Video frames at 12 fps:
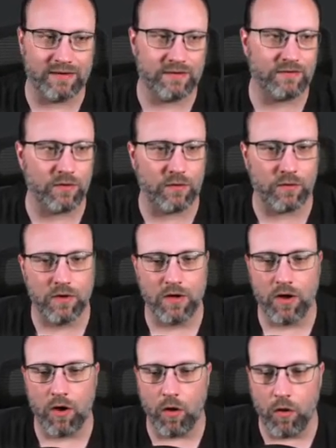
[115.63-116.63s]
So
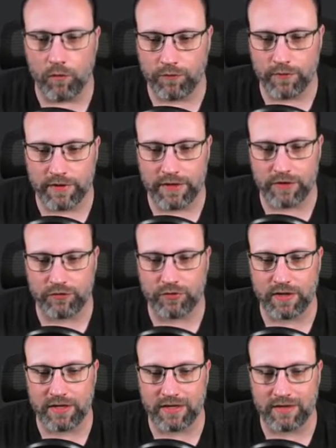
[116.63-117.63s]
hopefully that
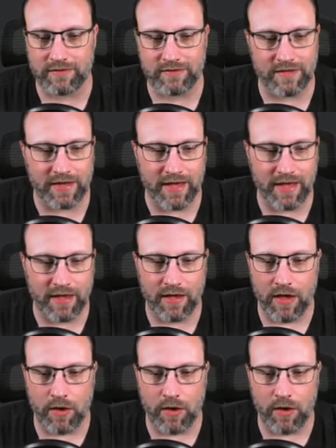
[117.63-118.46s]
trend ends today.